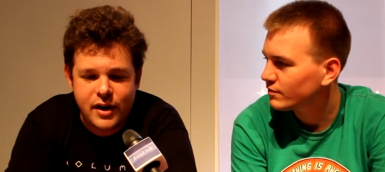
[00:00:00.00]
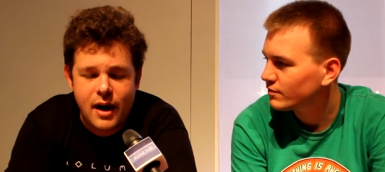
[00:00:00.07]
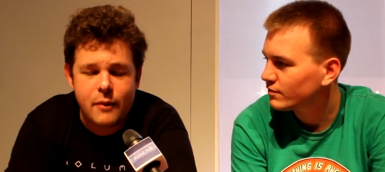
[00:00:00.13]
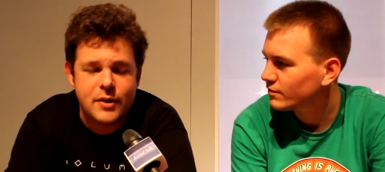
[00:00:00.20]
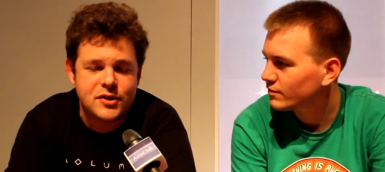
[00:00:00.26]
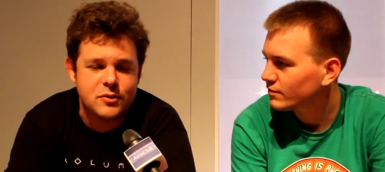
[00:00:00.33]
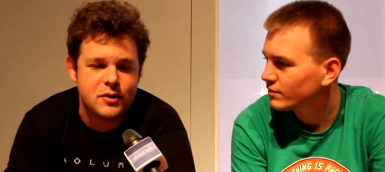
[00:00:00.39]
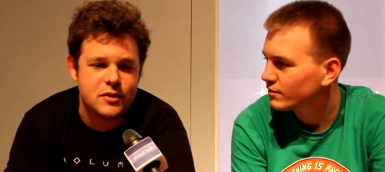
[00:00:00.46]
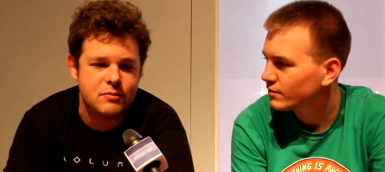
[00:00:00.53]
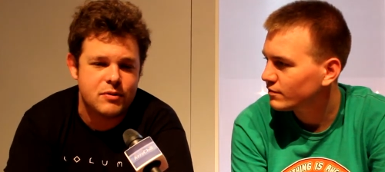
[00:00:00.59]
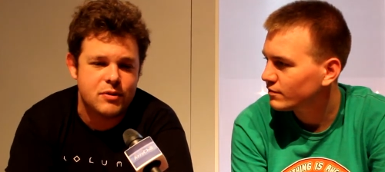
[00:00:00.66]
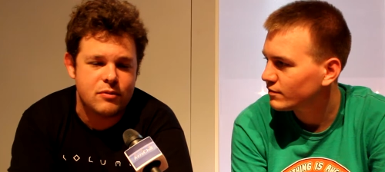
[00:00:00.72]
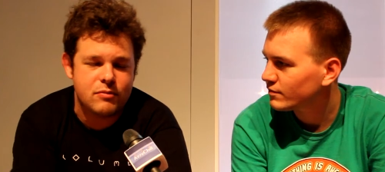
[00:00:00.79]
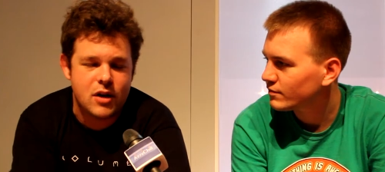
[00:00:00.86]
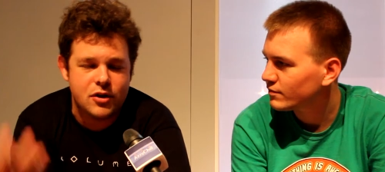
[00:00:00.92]
Speaker 1: yeah, I went to
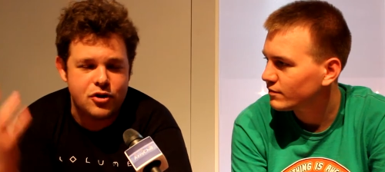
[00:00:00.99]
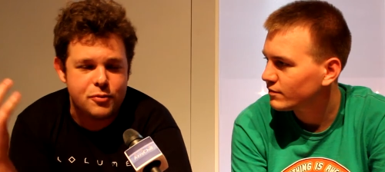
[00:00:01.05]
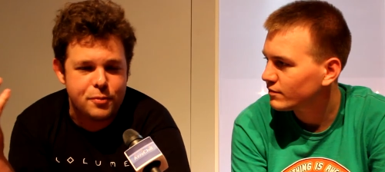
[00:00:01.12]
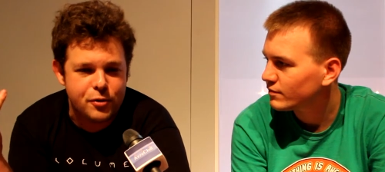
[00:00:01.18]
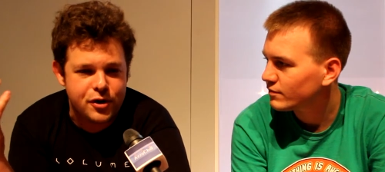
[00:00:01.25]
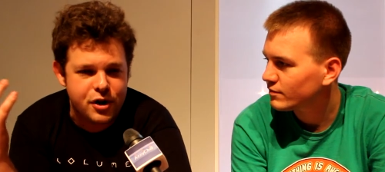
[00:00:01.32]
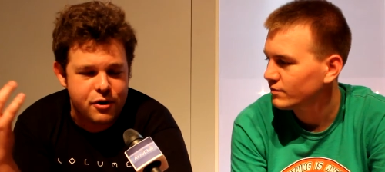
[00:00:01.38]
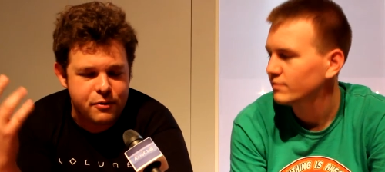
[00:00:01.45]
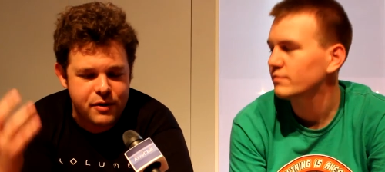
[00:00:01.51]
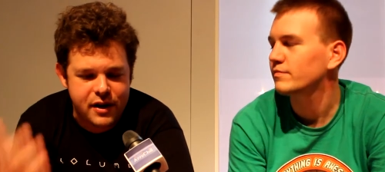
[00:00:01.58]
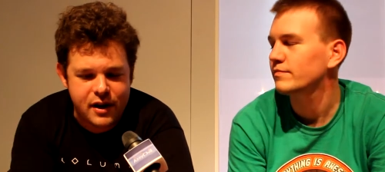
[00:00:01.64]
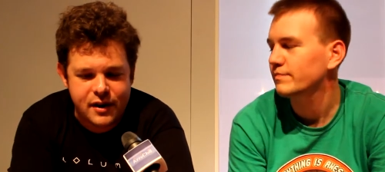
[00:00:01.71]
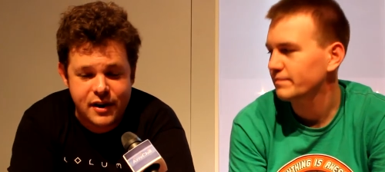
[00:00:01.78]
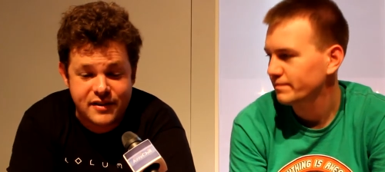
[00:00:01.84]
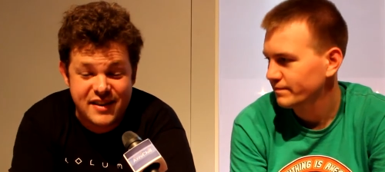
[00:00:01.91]
a, a, Newport
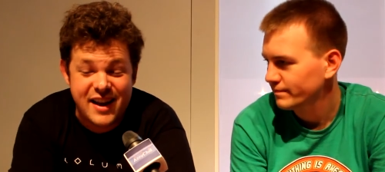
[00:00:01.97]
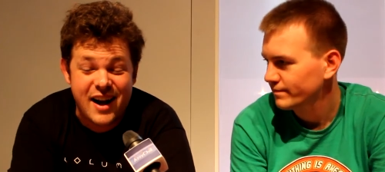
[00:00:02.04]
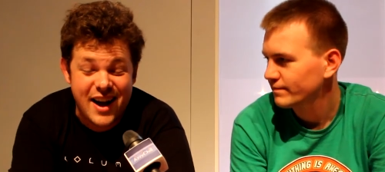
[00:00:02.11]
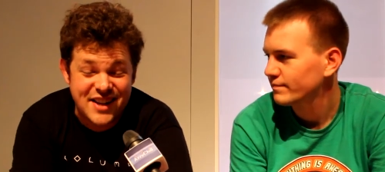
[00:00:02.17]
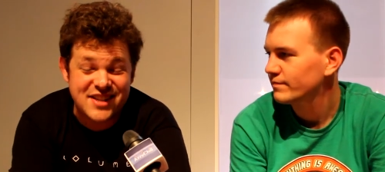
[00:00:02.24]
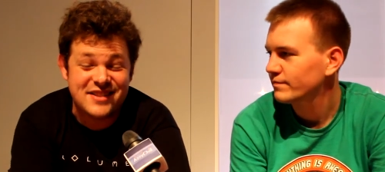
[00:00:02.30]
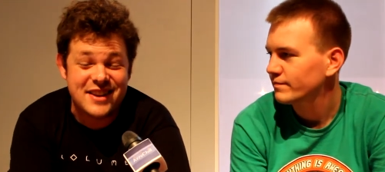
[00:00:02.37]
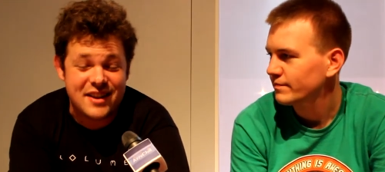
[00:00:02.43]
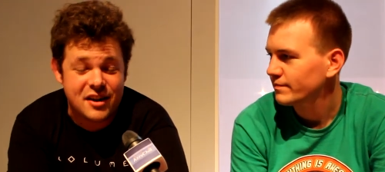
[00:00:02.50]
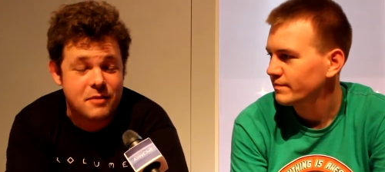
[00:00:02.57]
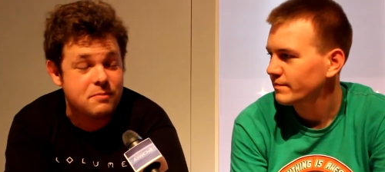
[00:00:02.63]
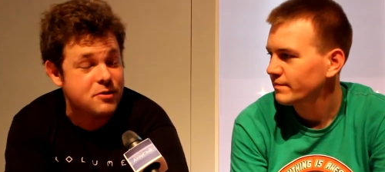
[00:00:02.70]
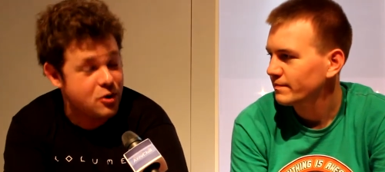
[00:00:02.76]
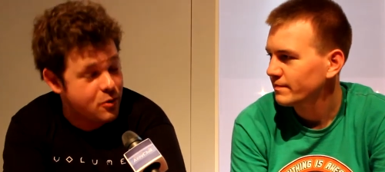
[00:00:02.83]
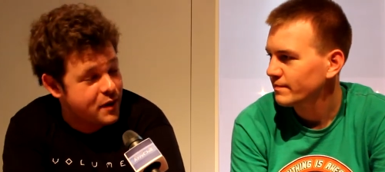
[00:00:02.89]
Uni, and I did. I actually did a
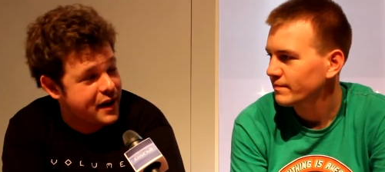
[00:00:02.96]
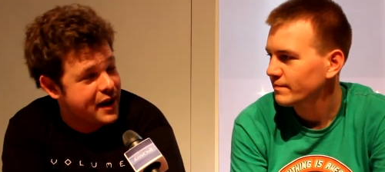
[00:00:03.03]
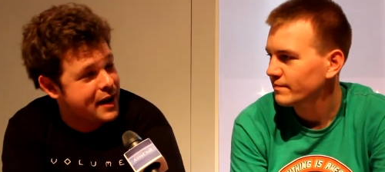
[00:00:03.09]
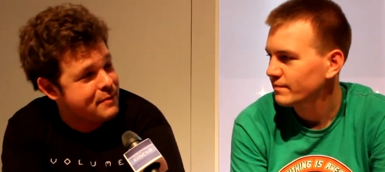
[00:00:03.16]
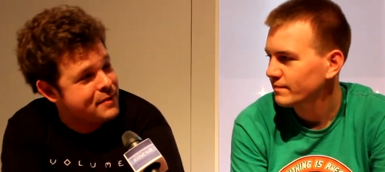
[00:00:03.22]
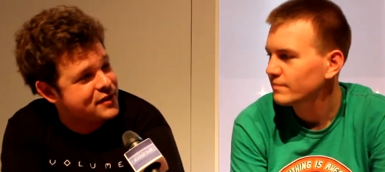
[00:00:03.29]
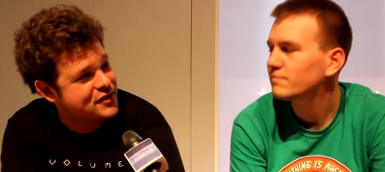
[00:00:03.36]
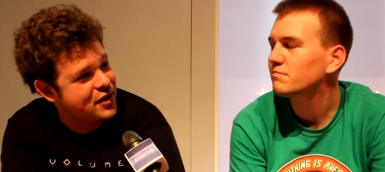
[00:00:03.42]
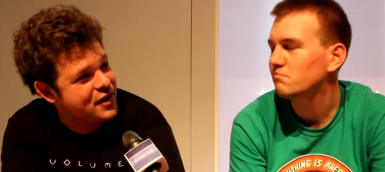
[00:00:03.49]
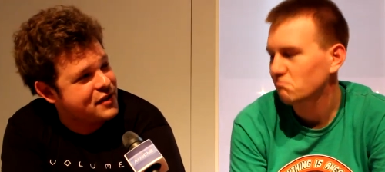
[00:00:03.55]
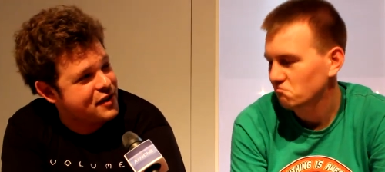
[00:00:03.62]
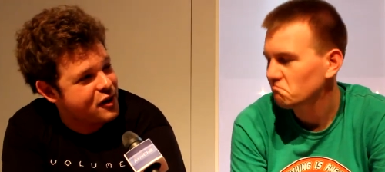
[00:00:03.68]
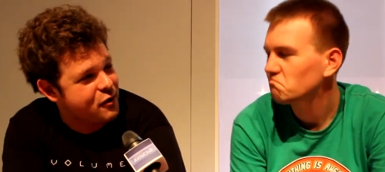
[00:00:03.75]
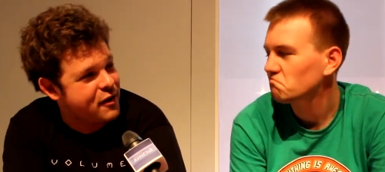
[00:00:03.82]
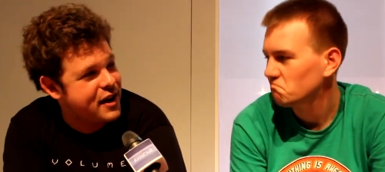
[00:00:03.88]
computer game
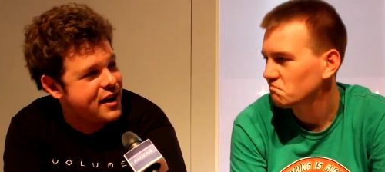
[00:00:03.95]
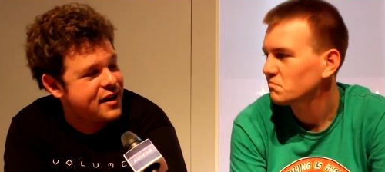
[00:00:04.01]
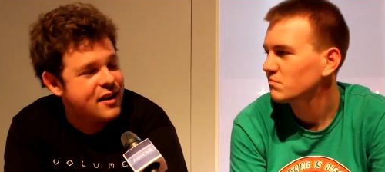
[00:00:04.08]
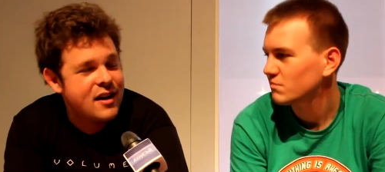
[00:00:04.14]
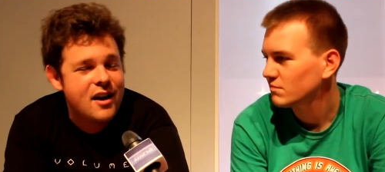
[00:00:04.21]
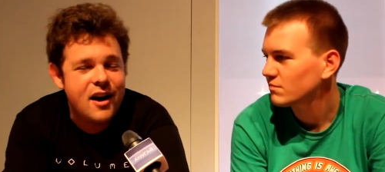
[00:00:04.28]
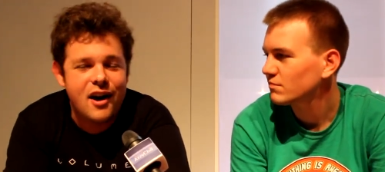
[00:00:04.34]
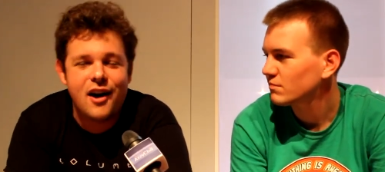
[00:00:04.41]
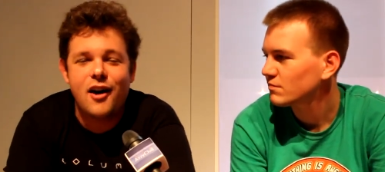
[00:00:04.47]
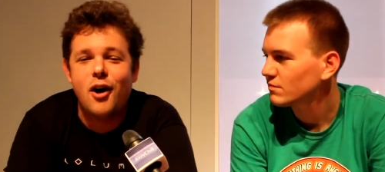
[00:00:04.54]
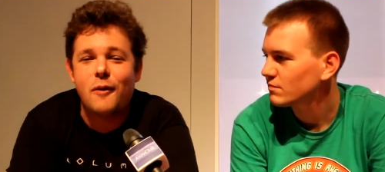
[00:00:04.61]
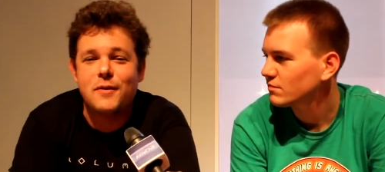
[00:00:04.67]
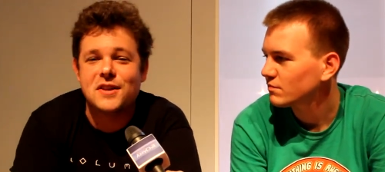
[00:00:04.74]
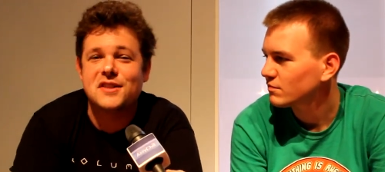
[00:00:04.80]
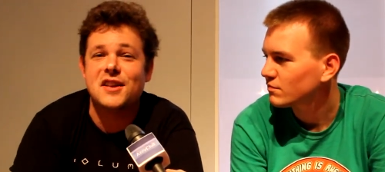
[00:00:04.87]
design degree. Uh,
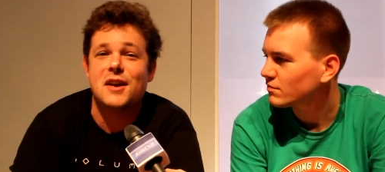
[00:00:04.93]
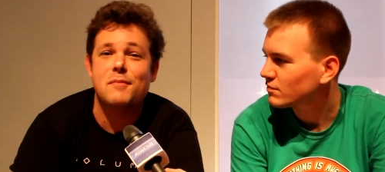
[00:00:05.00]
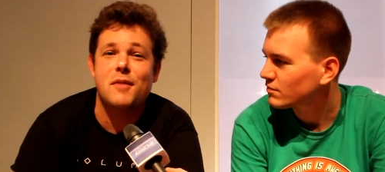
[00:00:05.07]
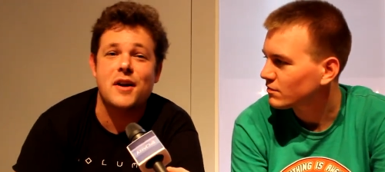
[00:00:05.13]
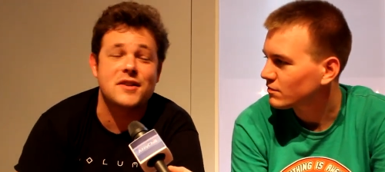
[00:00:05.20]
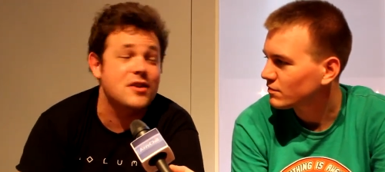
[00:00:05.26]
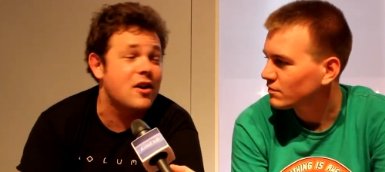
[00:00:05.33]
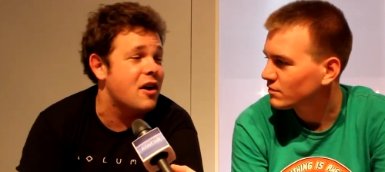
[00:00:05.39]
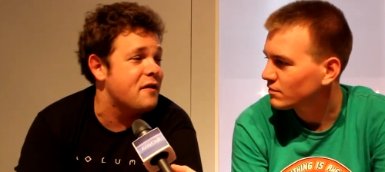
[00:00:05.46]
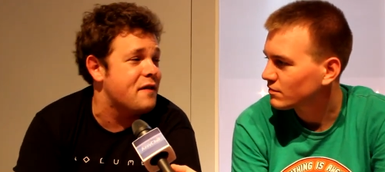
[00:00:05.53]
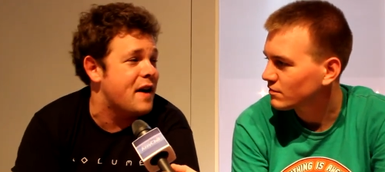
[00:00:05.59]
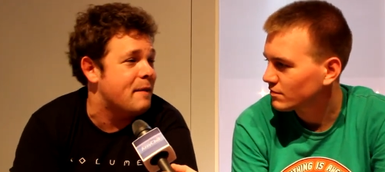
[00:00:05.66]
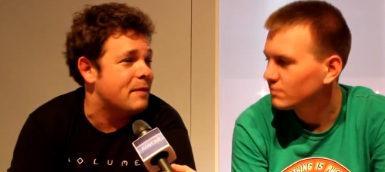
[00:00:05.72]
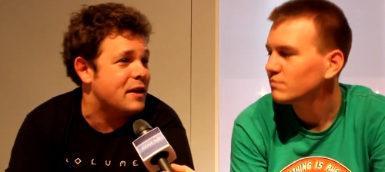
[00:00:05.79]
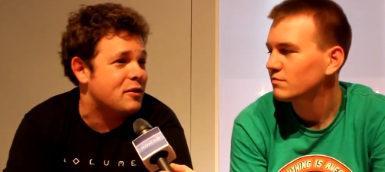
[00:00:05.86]
obviously, my entire family